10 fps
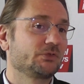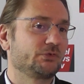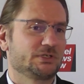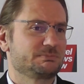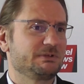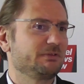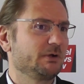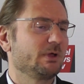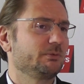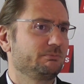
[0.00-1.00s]
So it's been
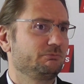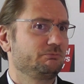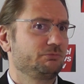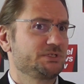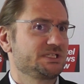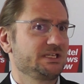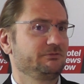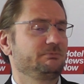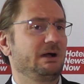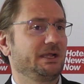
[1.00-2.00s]
very well
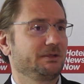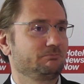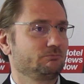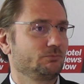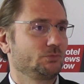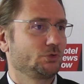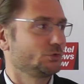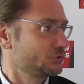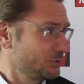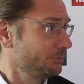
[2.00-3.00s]
received by the
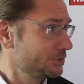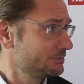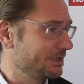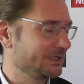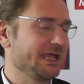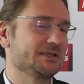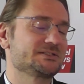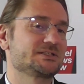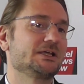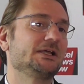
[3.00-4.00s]
consumers, by the
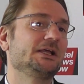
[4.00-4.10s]
guests.